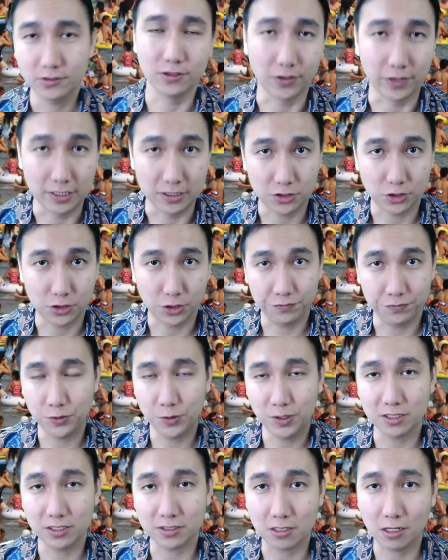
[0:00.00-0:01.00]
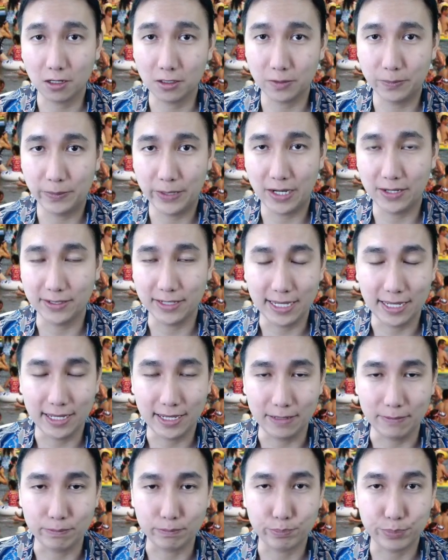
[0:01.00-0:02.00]
right, so if you want to talk about
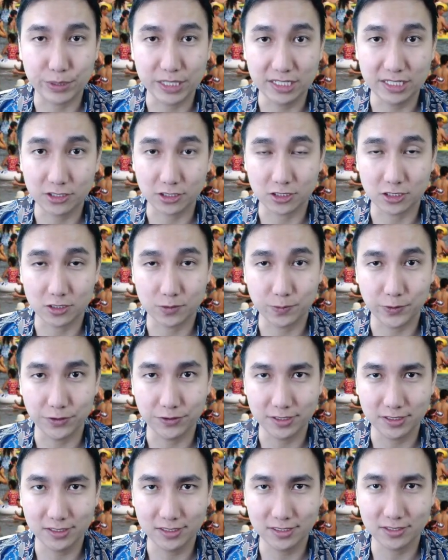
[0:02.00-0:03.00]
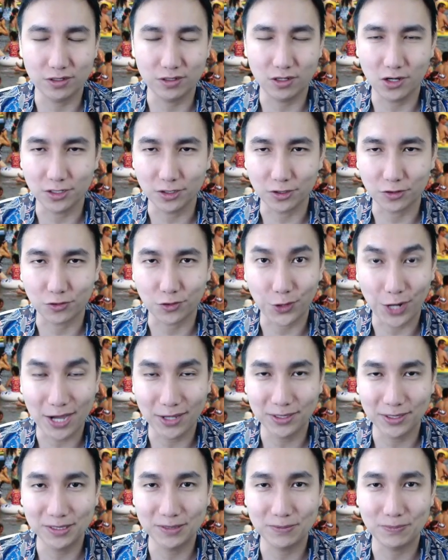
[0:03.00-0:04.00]
a beach experience on a
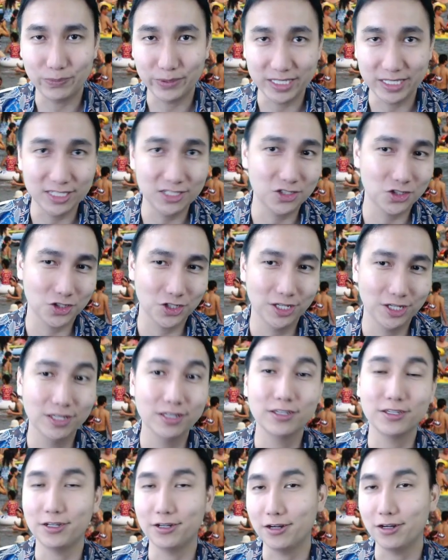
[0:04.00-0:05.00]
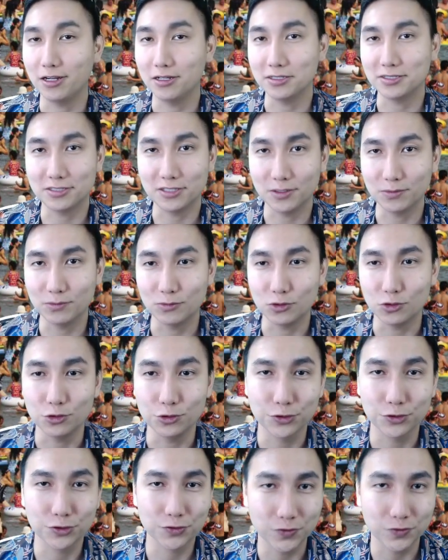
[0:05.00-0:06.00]
crowded beach, here are some
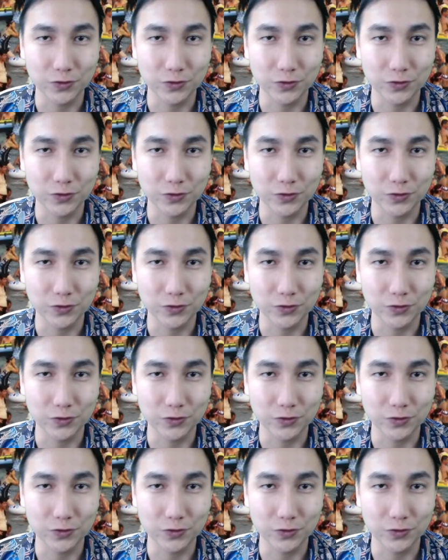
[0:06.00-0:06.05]
useful